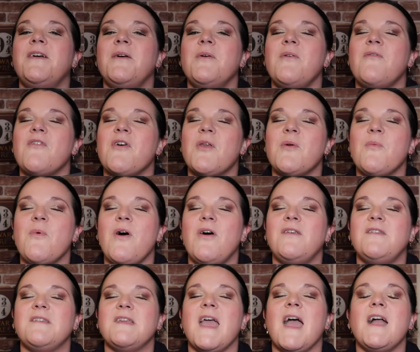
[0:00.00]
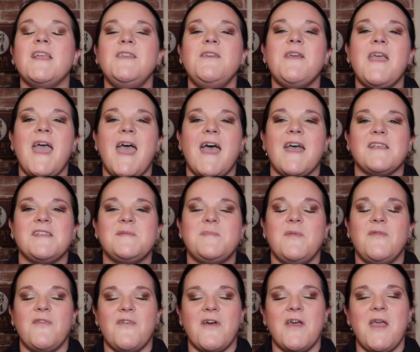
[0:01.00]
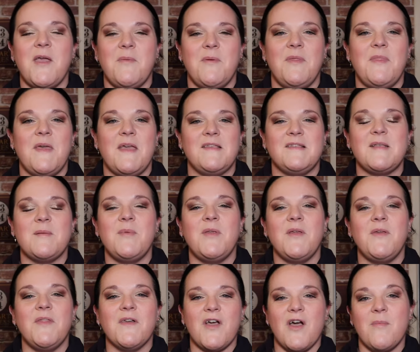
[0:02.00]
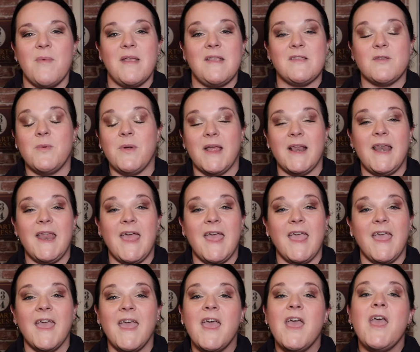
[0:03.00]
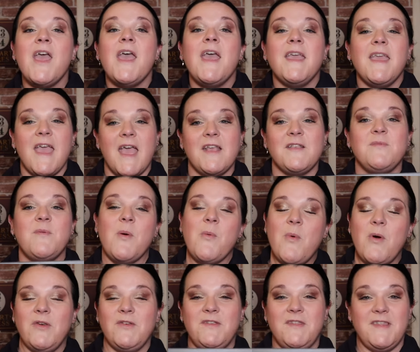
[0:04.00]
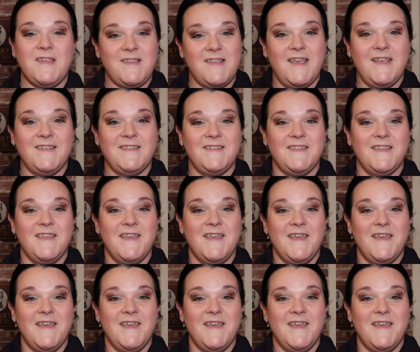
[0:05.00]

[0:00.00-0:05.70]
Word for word: We've got a wand. Can you guess, before I open this, let me know in the comments quickly, guess what wand this is?